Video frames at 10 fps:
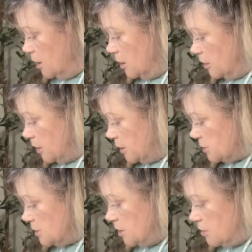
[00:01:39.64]
All right,
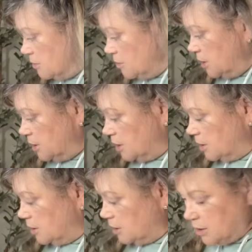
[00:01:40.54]
so
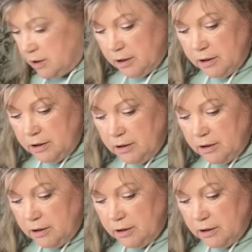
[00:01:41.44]
I